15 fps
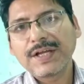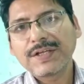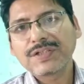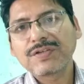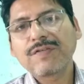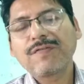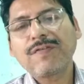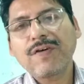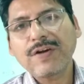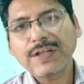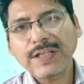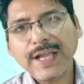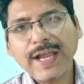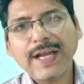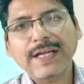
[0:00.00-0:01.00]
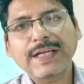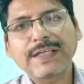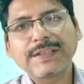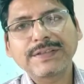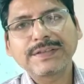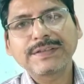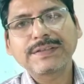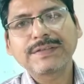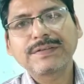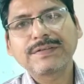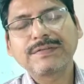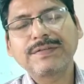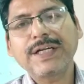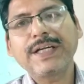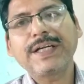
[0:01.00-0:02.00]
So for that,
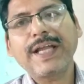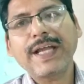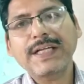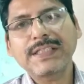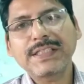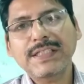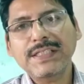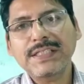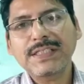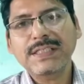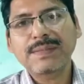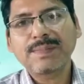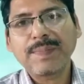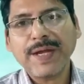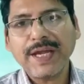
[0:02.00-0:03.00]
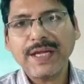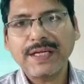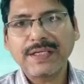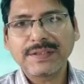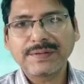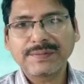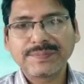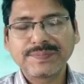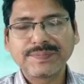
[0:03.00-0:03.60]
when tax is paid,